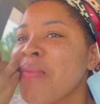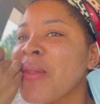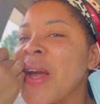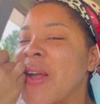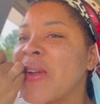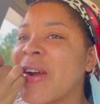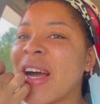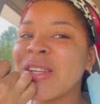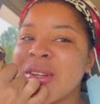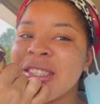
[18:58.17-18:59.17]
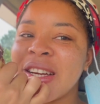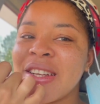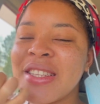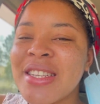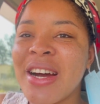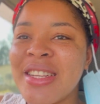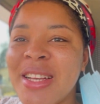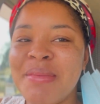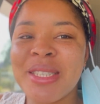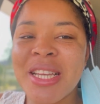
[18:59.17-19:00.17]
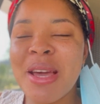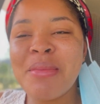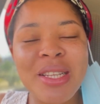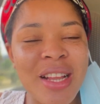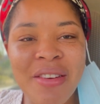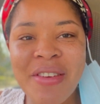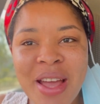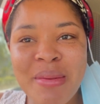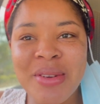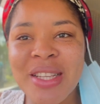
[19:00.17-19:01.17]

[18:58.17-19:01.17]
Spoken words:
You know, guys, when I started this garden, Mr. M was laughing at me. He was like,